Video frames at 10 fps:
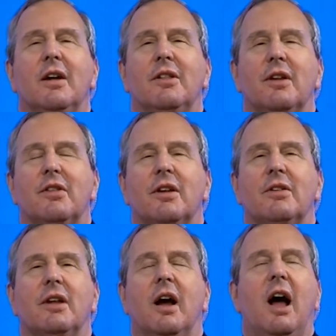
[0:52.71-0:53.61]

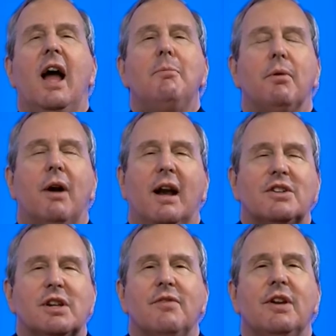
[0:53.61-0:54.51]

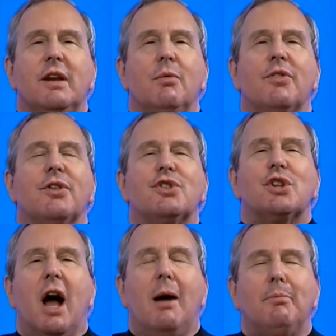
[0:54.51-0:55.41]
hyperactivity with the
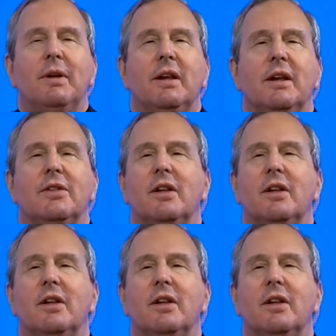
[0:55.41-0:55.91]
shopping